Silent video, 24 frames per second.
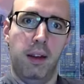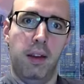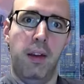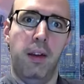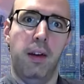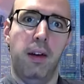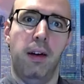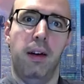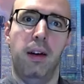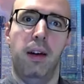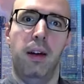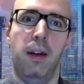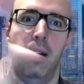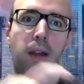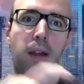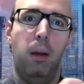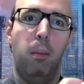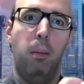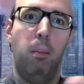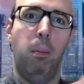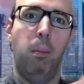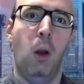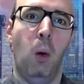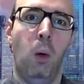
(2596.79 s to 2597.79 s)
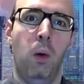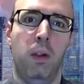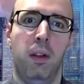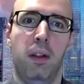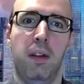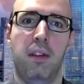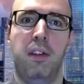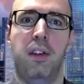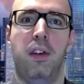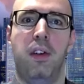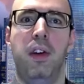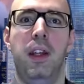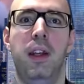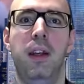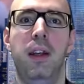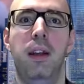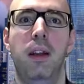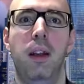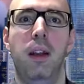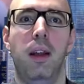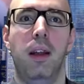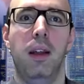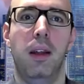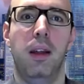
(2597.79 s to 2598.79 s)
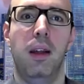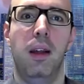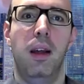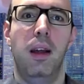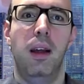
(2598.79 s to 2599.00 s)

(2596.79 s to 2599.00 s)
here below on the screen uh,